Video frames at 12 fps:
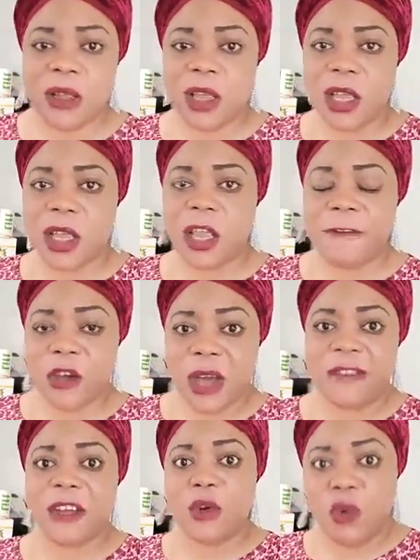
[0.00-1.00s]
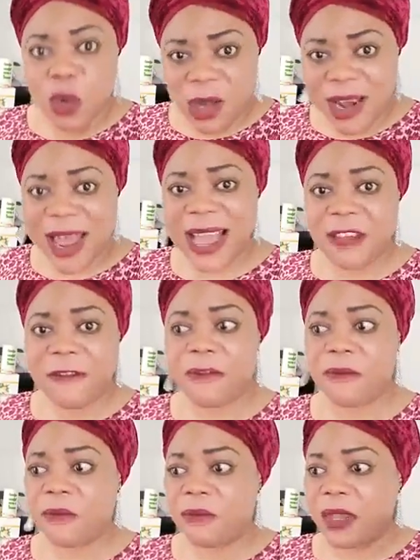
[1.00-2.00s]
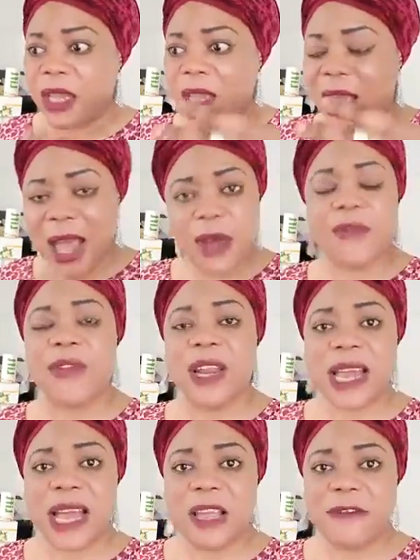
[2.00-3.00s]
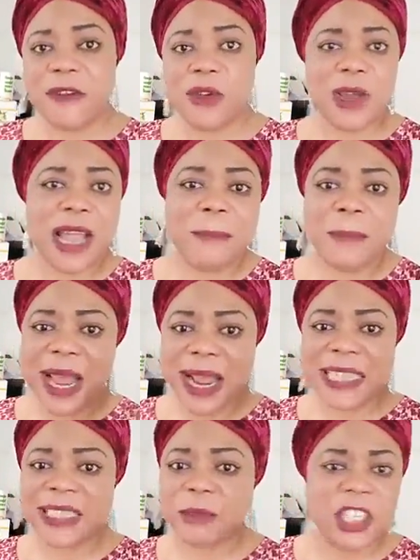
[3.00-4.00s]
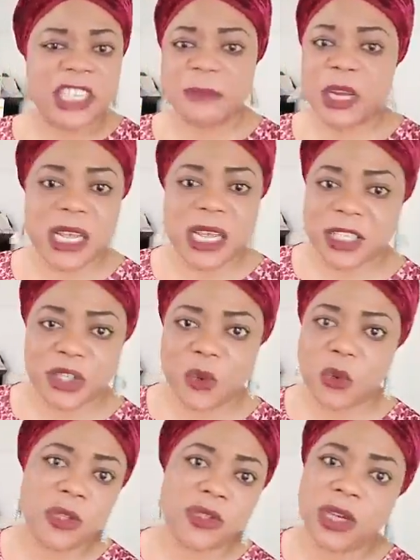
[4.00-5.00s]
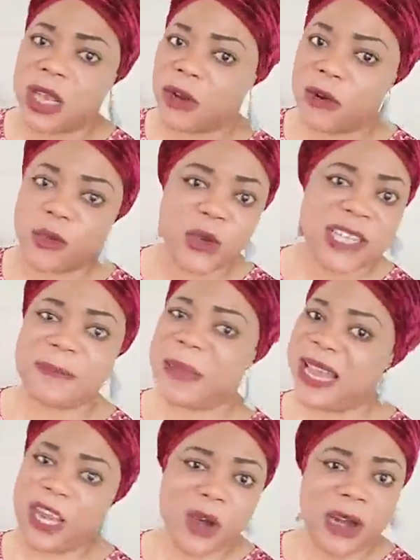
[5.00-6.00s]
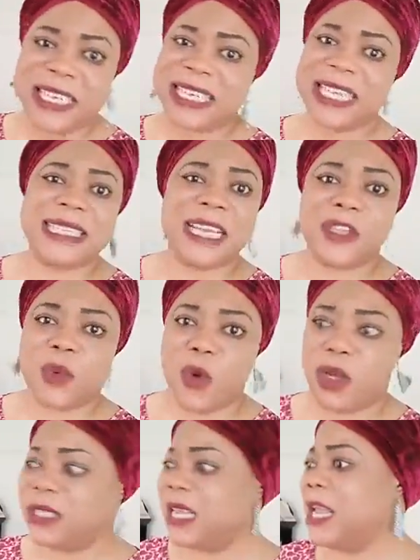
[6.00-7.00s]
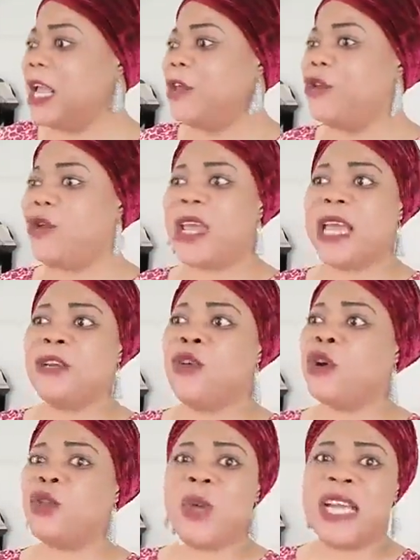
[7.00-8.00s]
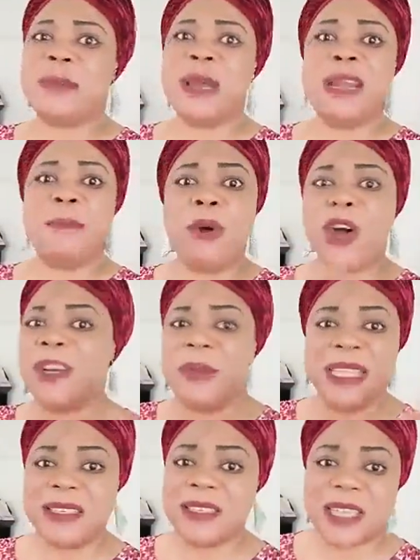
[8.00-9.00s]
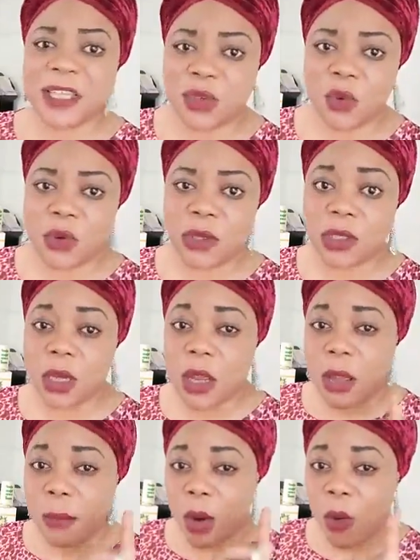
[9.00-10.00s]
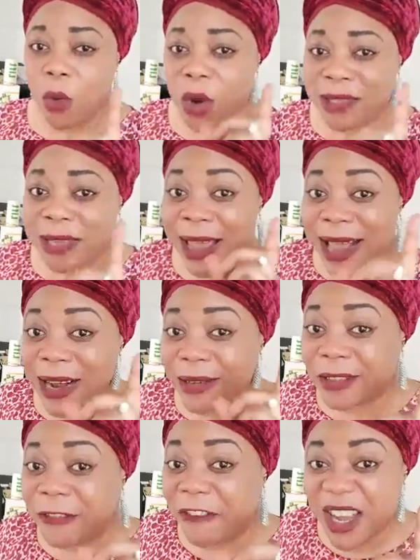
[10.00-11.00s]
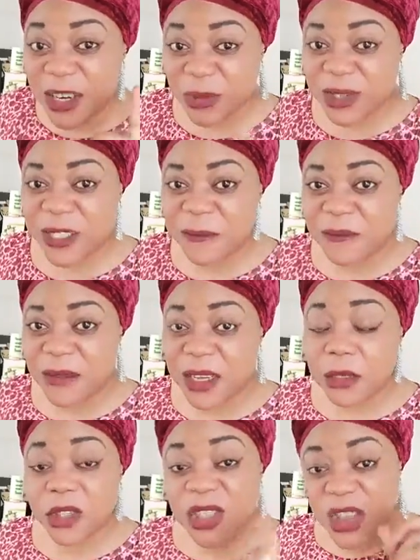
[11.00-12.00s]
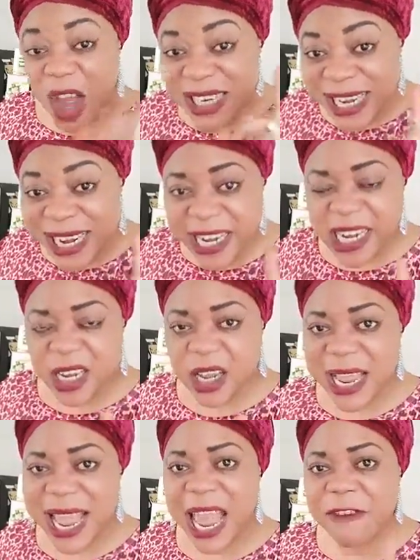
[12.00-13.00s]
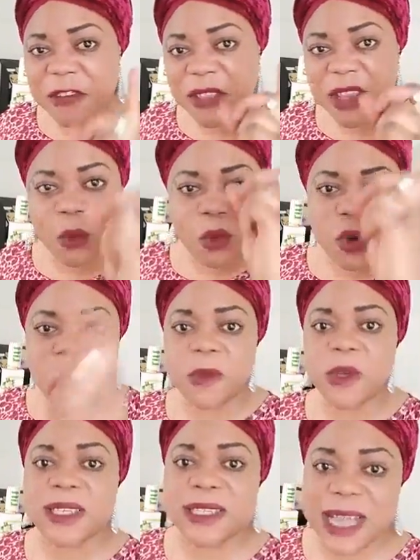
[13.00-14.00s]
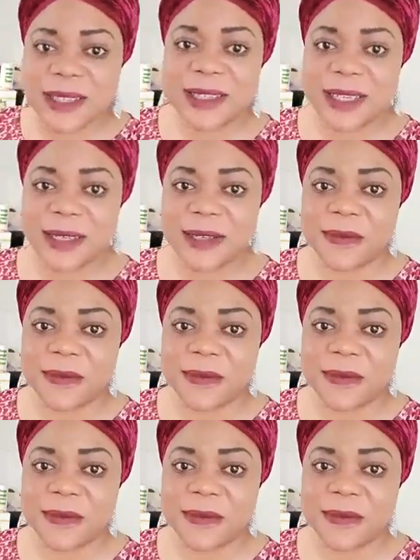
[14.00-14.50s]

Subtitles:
If you have a good life, healthy life, you can make as much money as you want. You can go to as many holidays as you want. You can go to as many board meetings as you want. But once health fails, suddenly everything will come to a standstill.